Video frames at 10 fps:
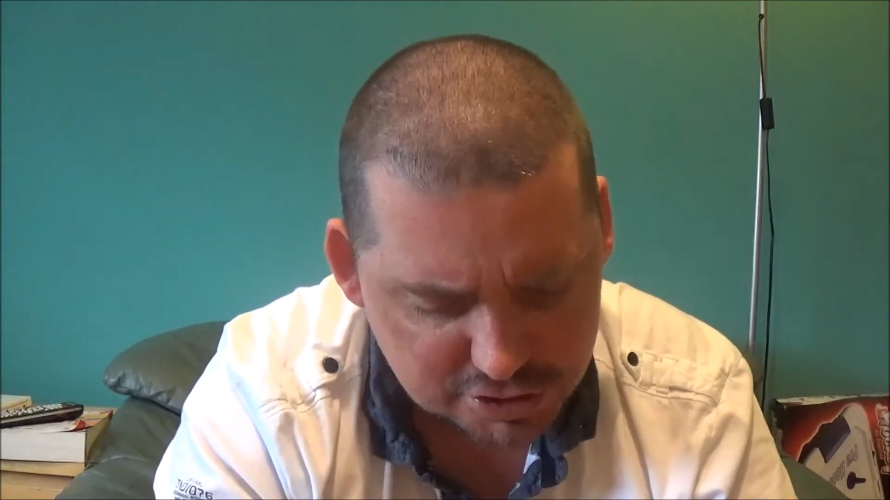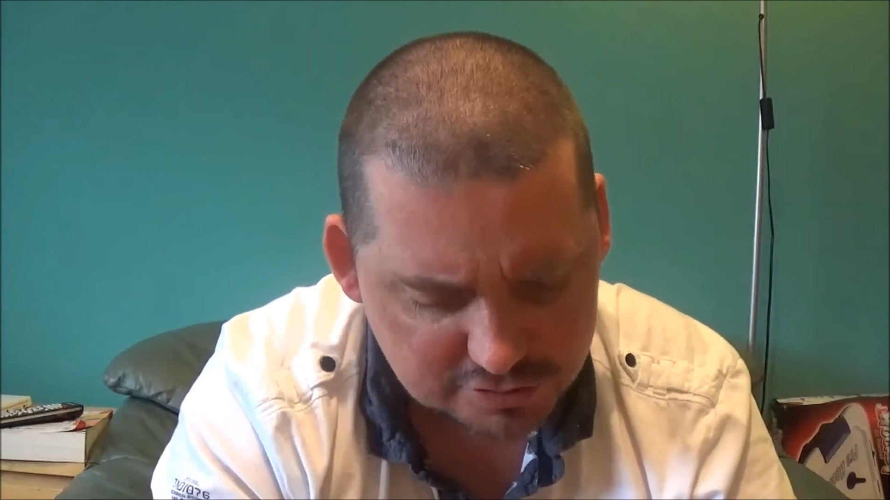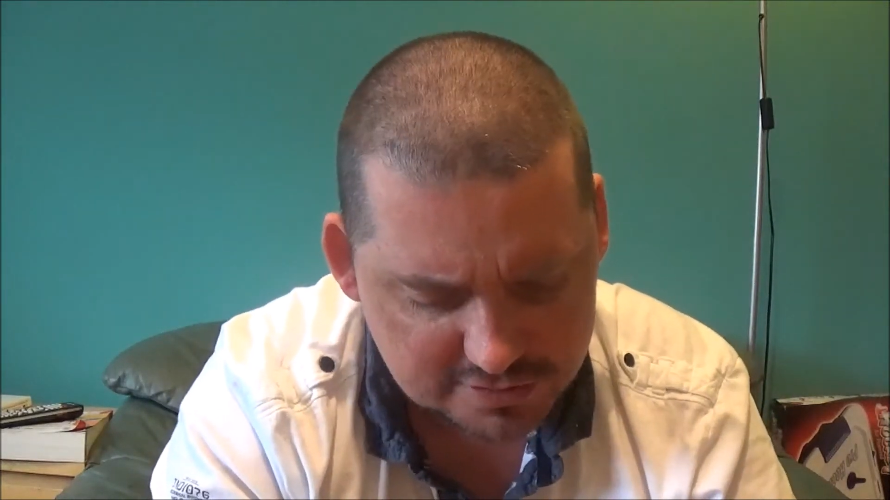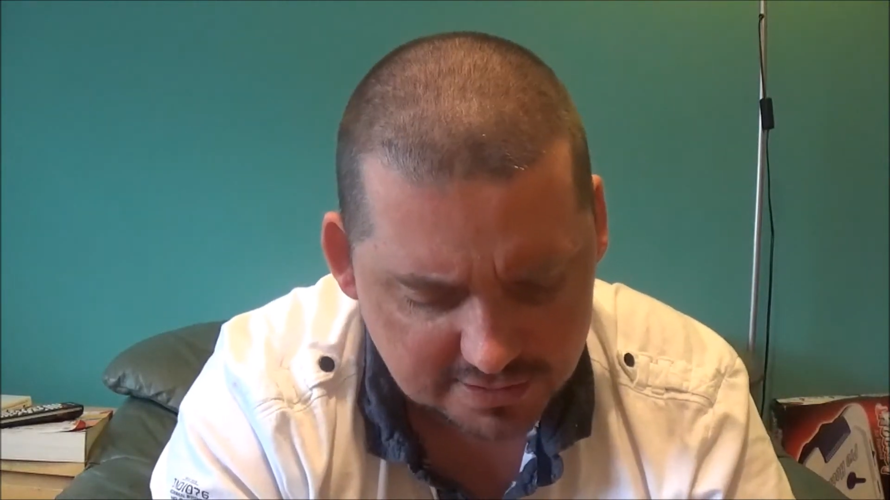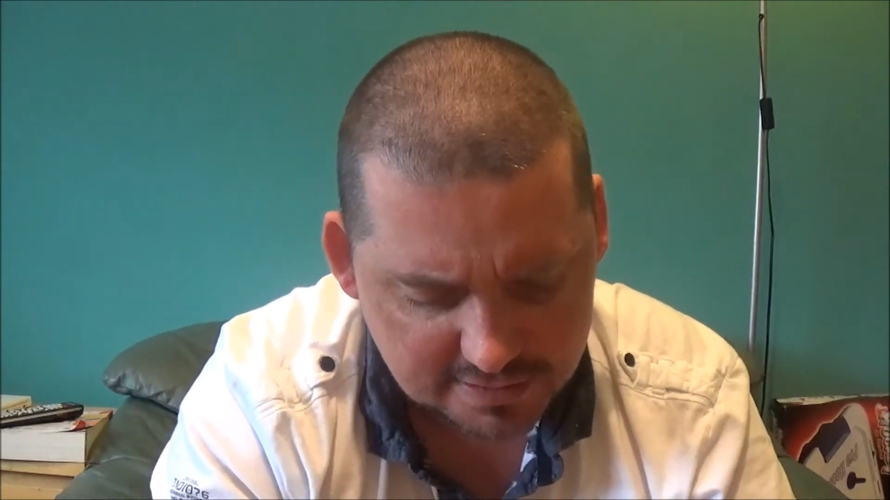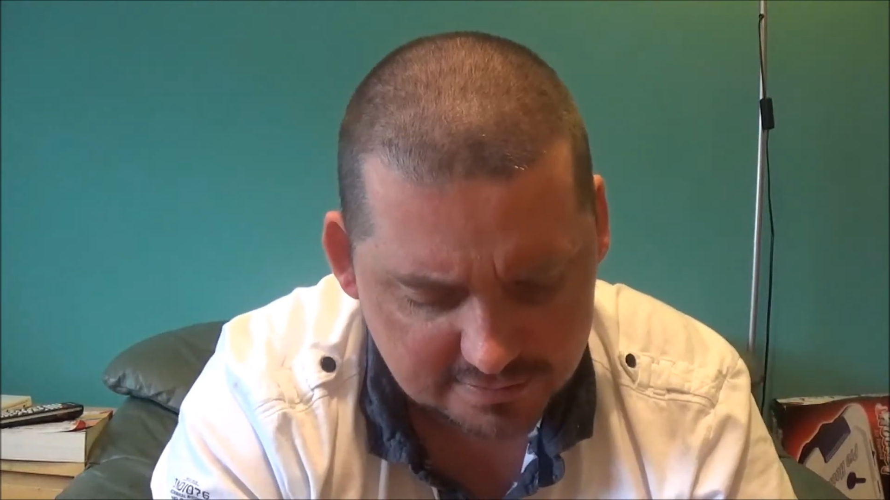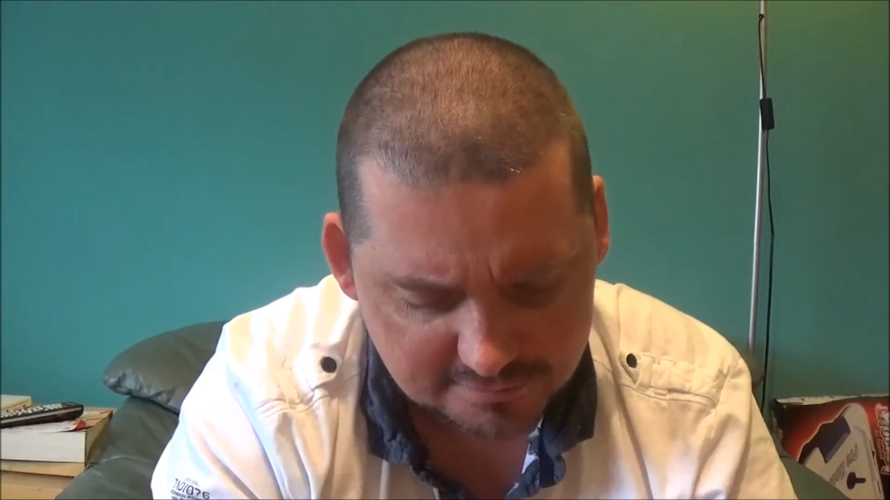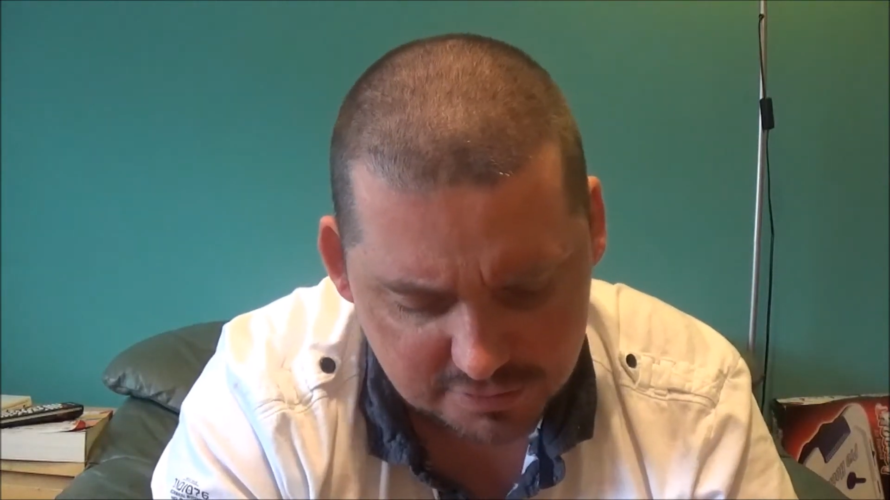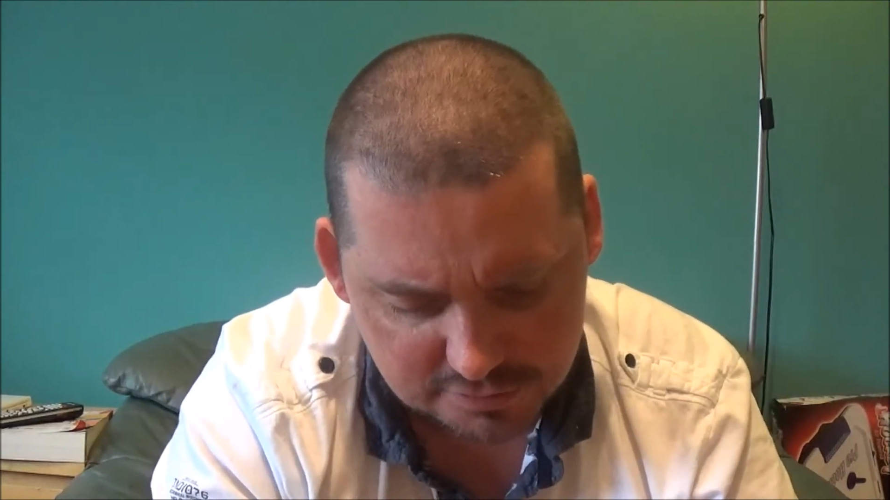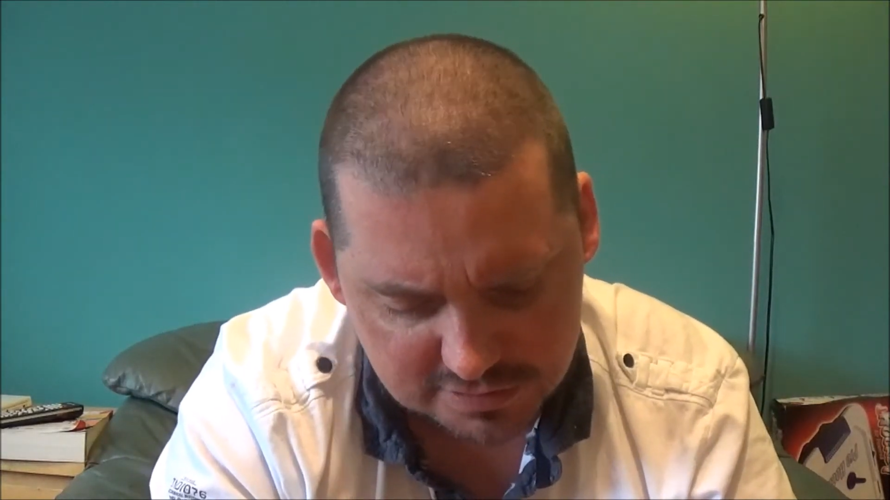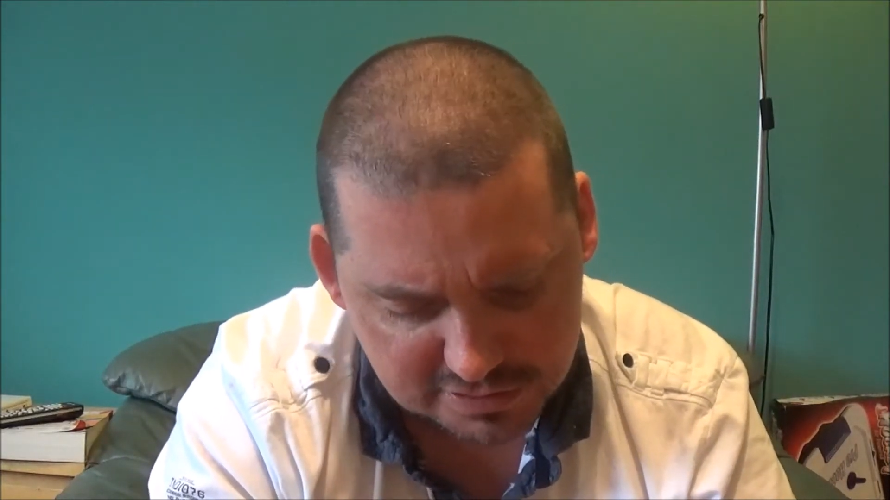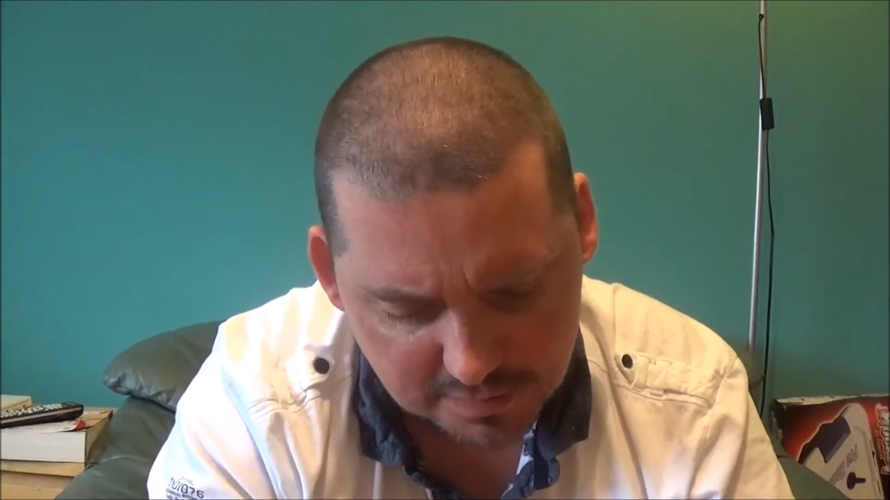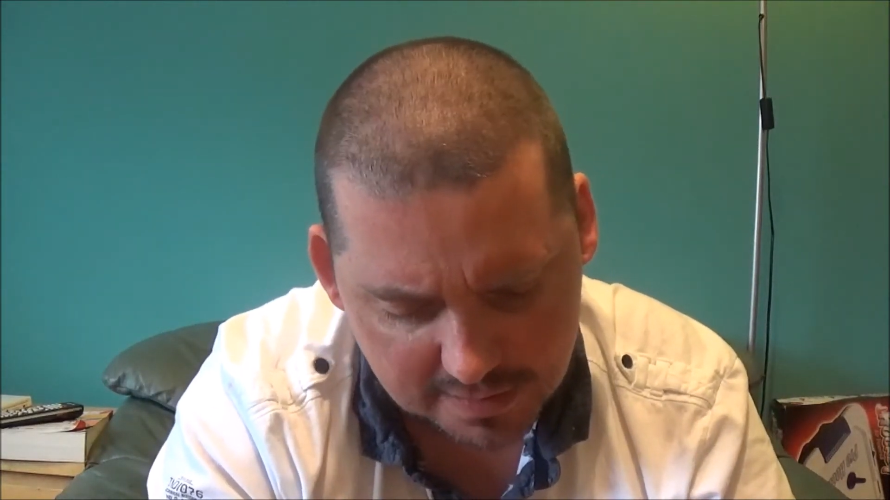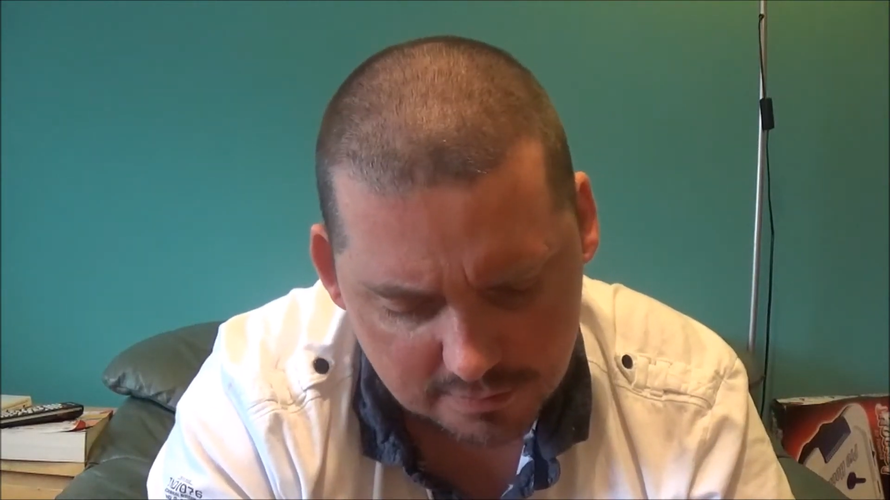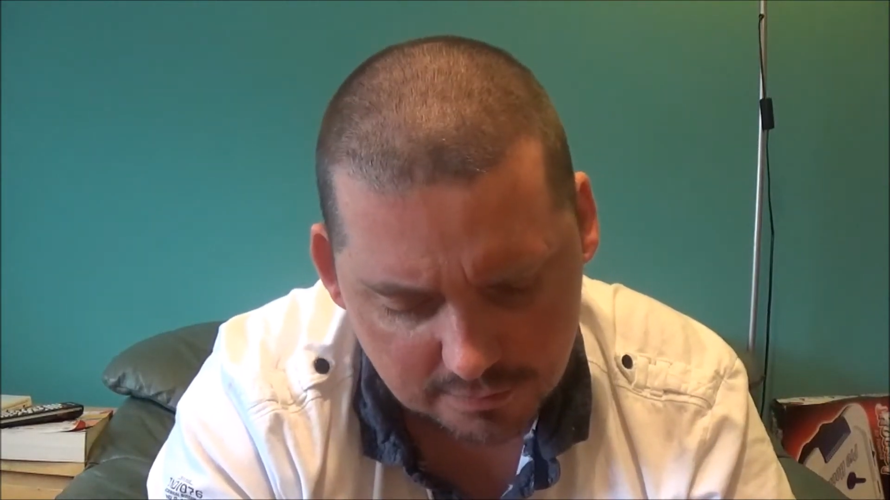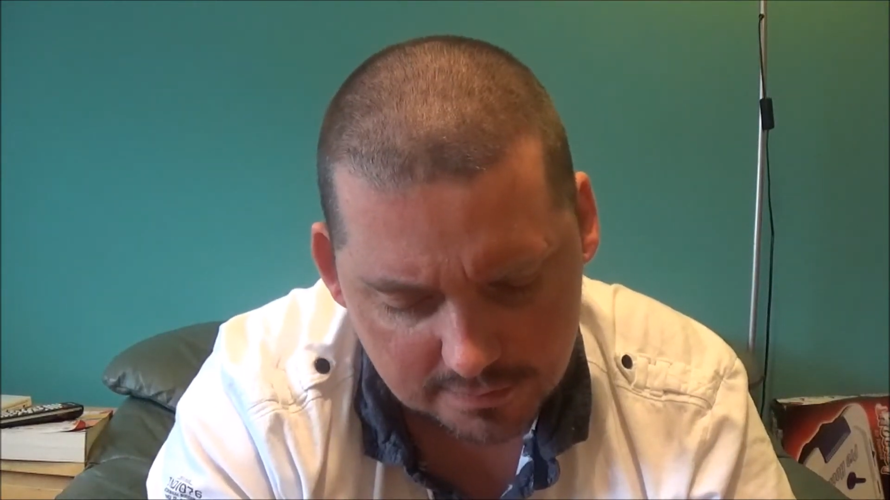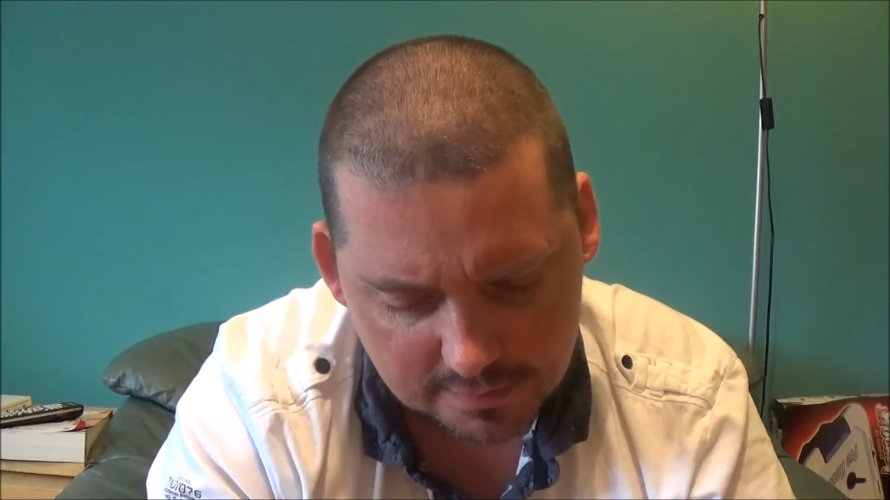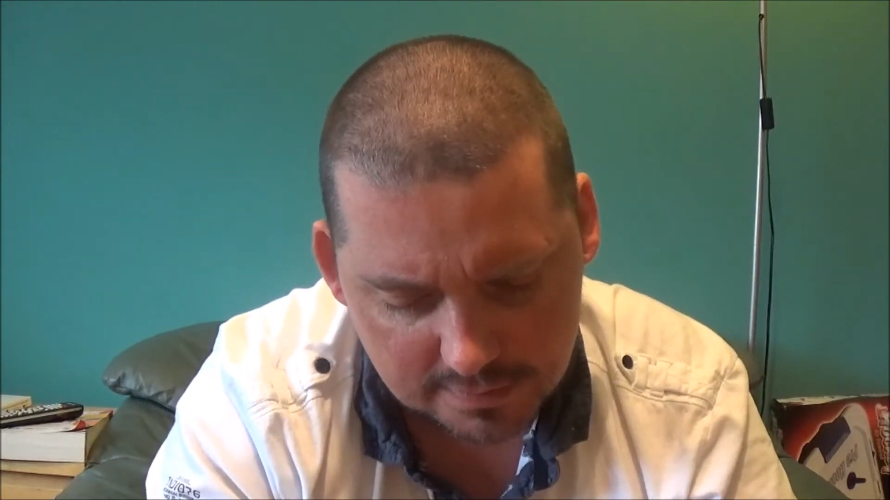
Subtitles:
juice that they've used as well.